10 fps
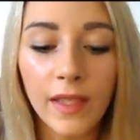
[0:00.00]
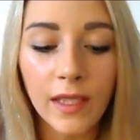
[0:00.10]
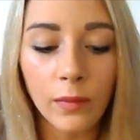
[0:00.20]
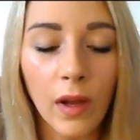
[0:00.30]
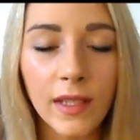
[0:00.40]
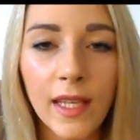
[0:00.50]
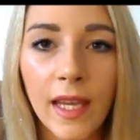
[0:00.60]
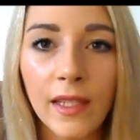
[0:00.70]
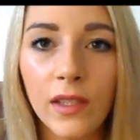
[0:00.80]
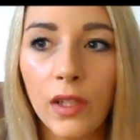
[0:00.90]
This is what I'd
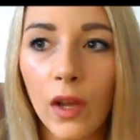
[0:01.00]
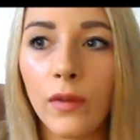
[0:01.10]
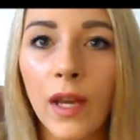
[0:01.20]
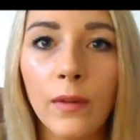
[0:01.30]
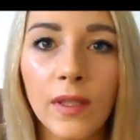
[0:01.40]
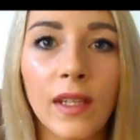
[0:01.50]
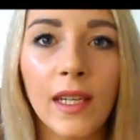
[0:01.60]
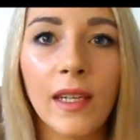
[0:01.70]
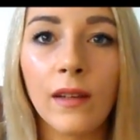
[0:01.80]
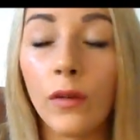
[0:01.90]
take to know that I was
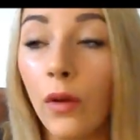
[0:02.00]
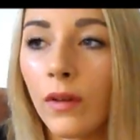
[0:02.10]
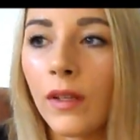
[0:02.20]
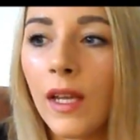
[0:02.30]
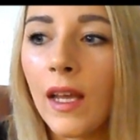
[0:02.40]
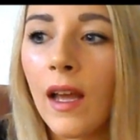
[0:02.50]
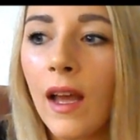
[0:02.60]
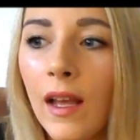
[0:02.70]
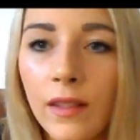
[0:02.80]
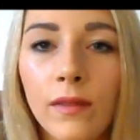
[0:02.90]
going to look
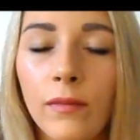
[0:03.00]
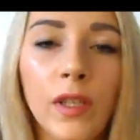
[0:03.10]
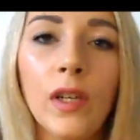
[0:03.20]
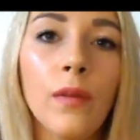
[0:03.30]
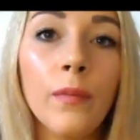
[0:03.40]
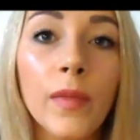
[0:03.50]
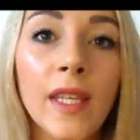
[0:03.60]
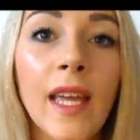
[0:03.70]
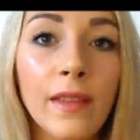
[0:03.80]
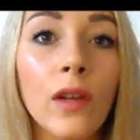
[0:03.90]
as you know,
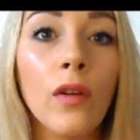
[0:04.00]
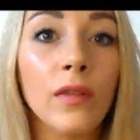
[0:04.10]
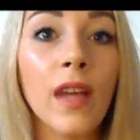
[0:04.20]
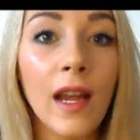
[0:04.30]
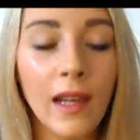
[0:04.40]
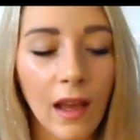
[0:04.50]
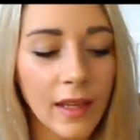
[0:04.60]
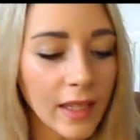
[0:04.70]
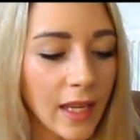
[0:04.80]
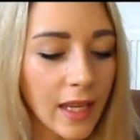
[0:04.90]
get the look that I
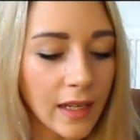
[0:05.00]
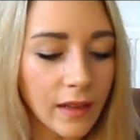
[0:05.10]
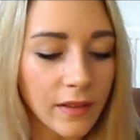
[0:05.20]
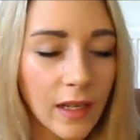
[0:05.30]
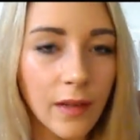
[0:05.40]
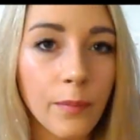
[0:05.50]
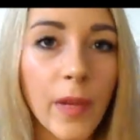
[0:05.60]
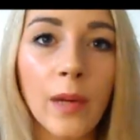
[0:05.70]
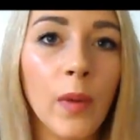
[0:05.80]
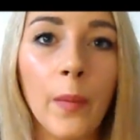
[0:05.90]
like in the
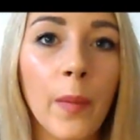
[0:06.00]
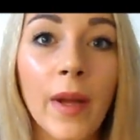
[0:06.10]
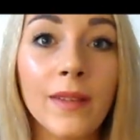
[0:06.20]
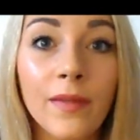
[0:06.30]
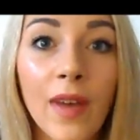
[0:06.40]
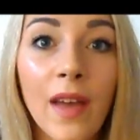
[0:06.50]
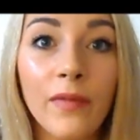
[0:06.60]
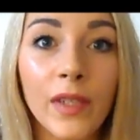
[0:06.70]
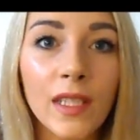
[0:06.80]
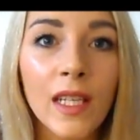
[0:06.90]
minimum amount of
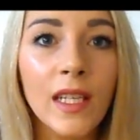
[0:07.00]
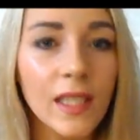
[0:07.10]
effort.